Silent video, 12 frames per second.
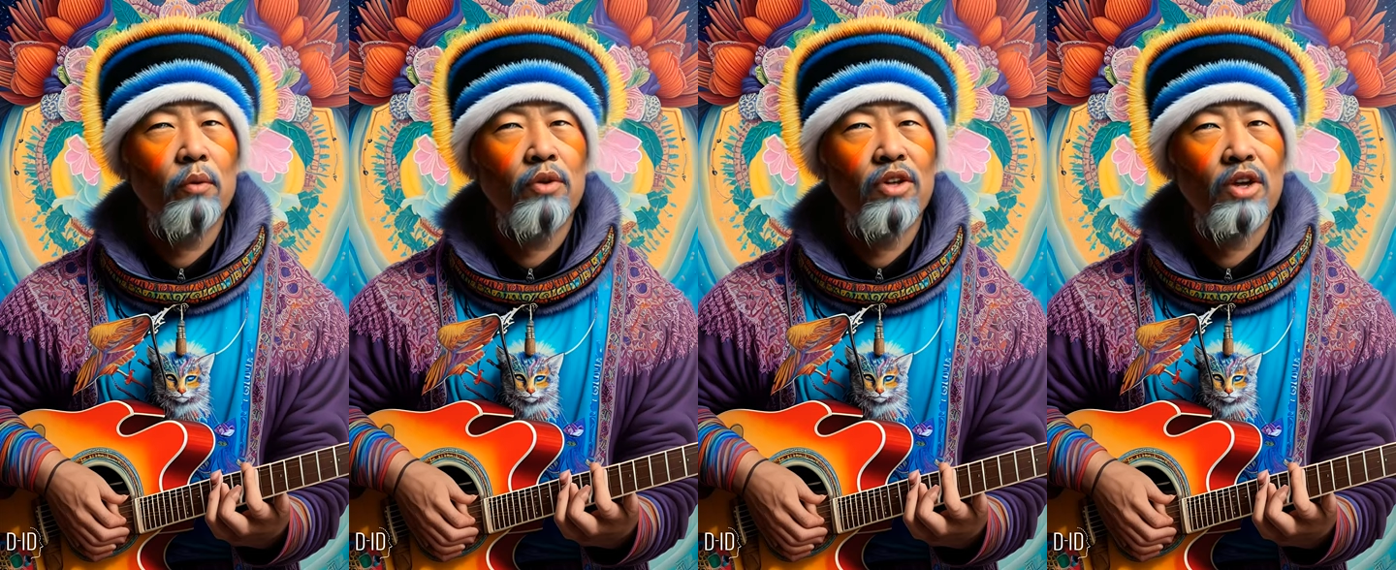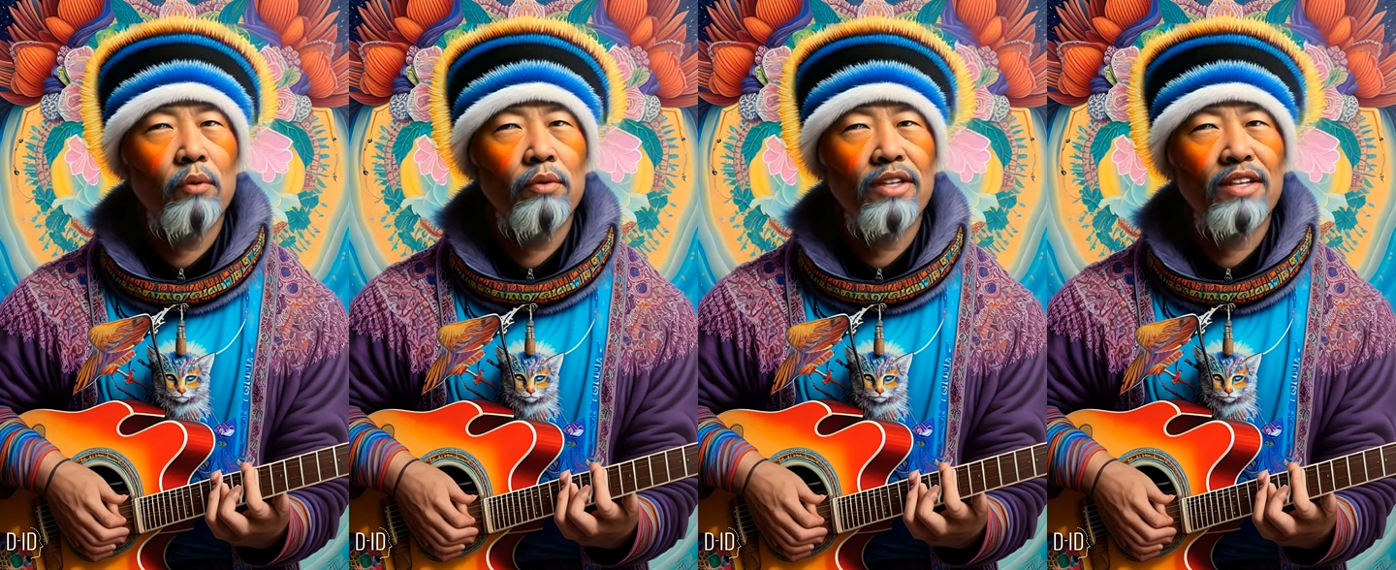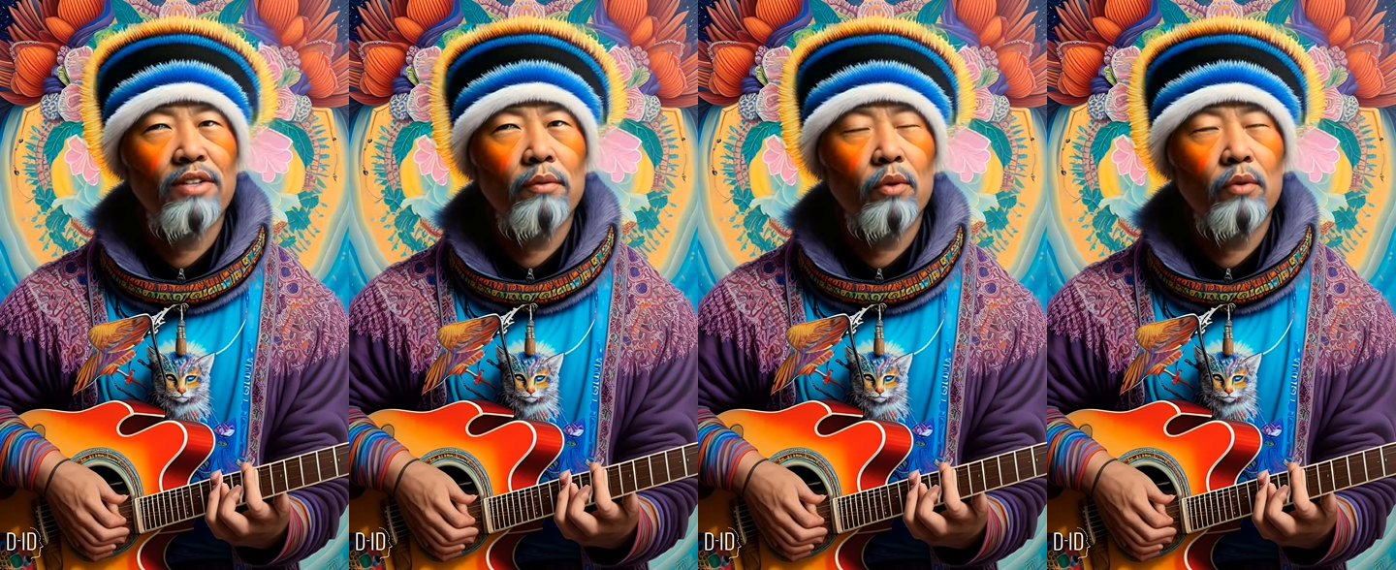where she was
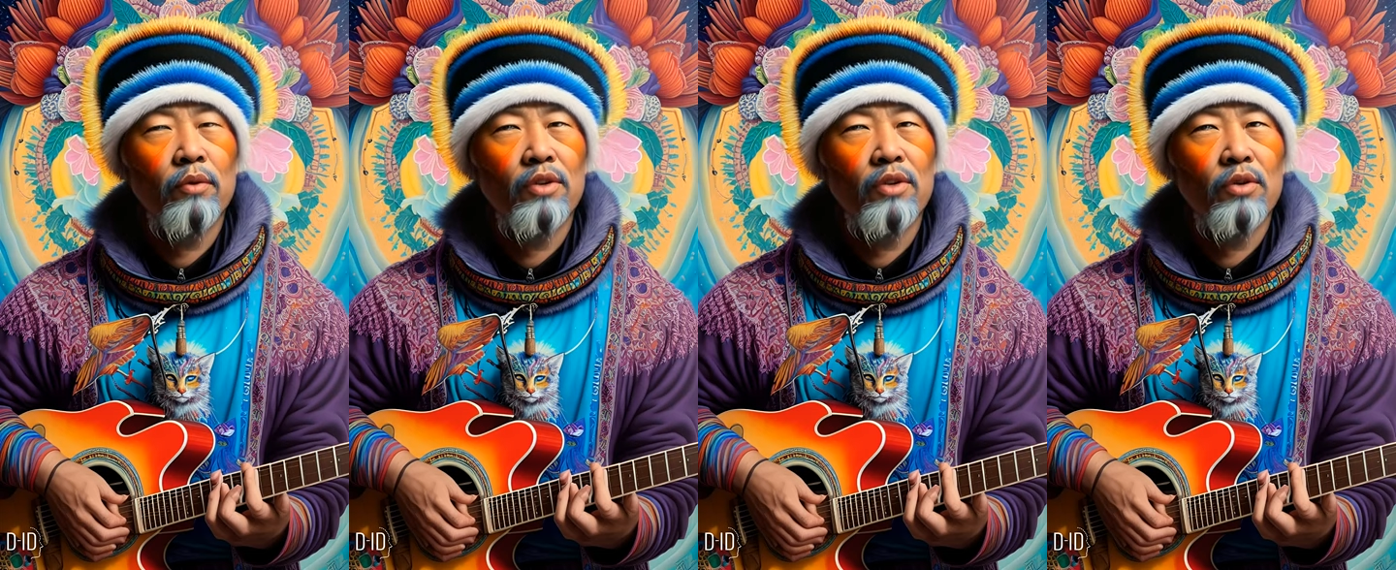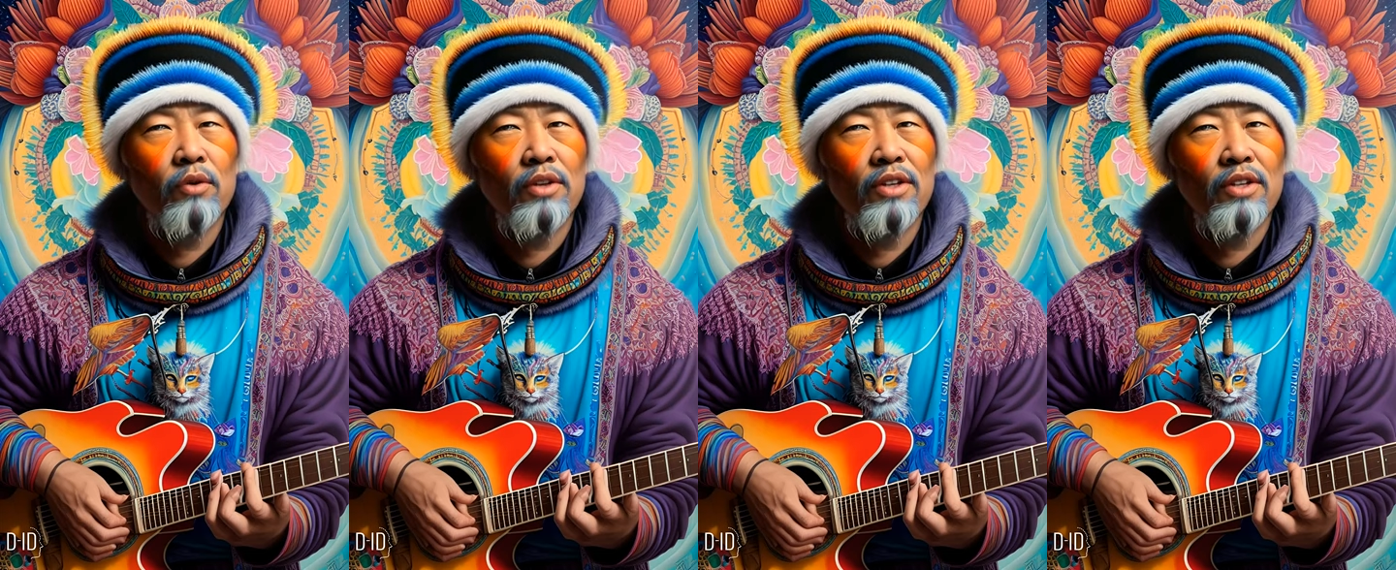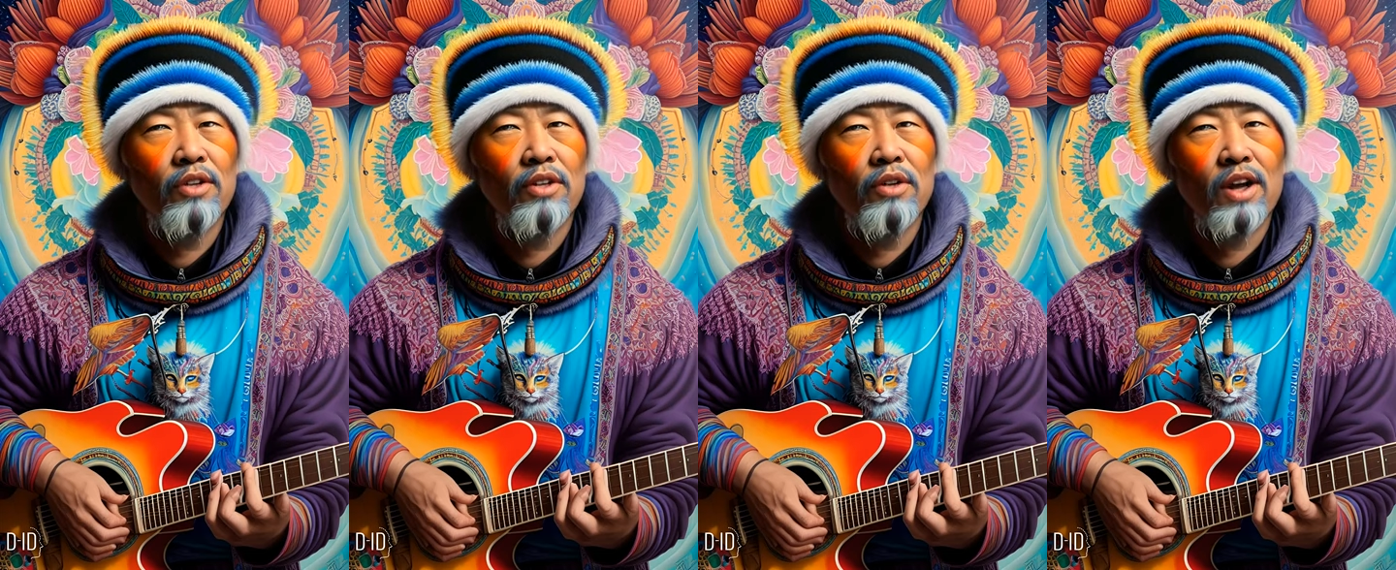exposed to
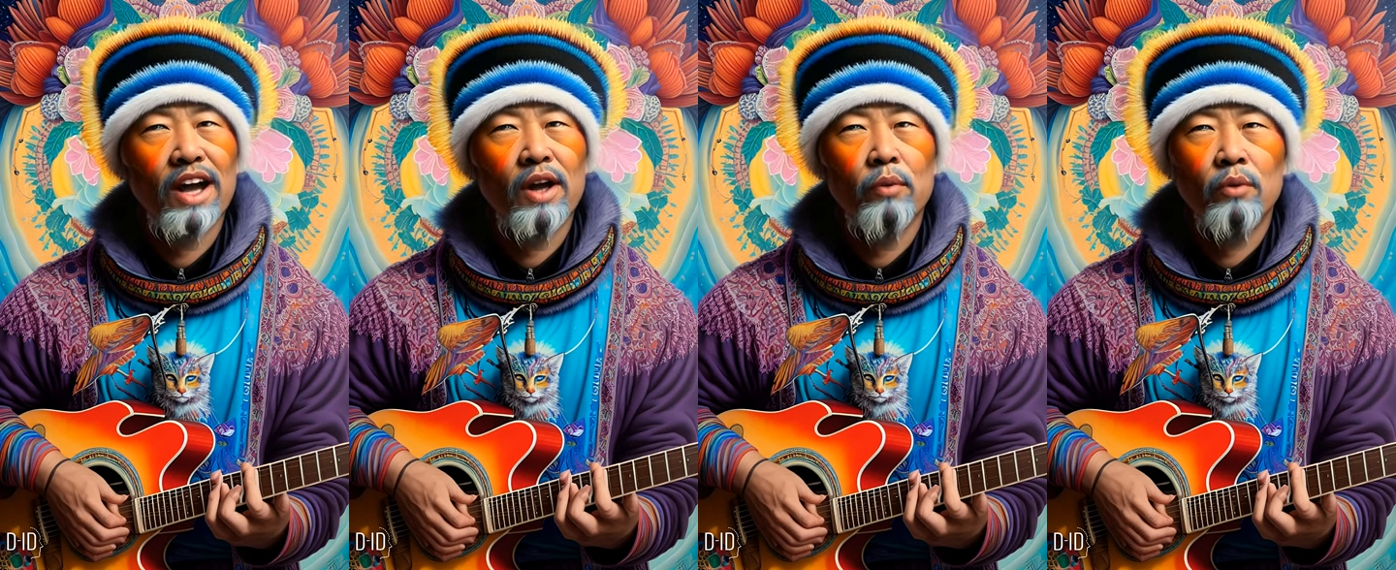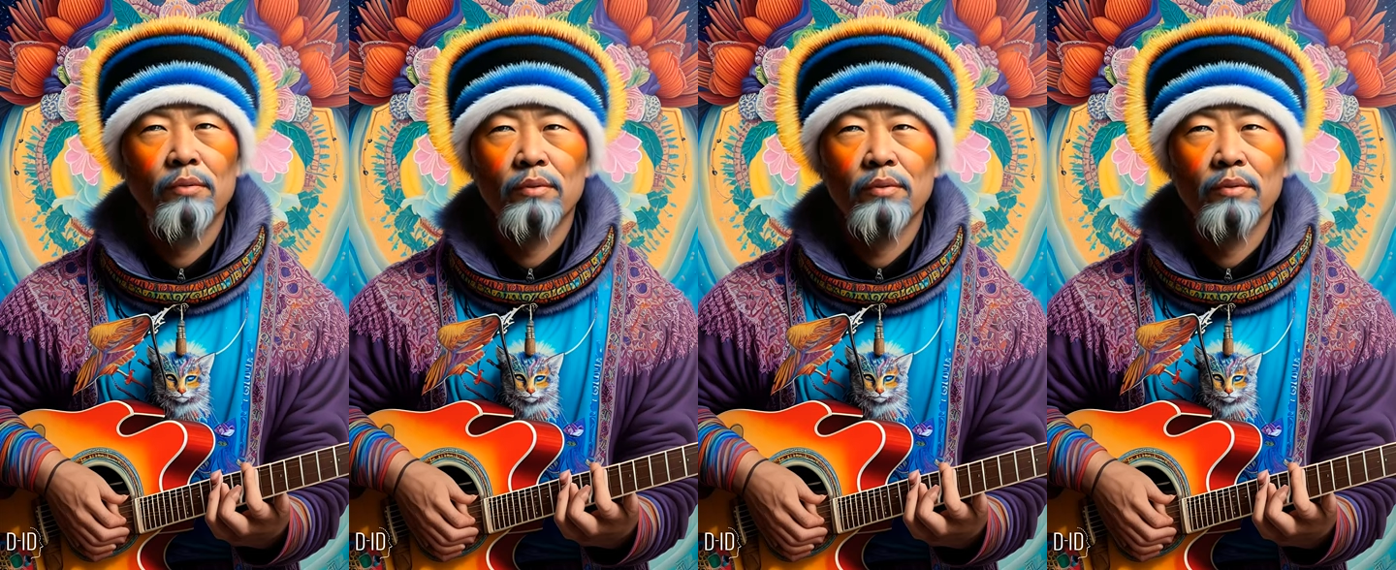traditional Kiowa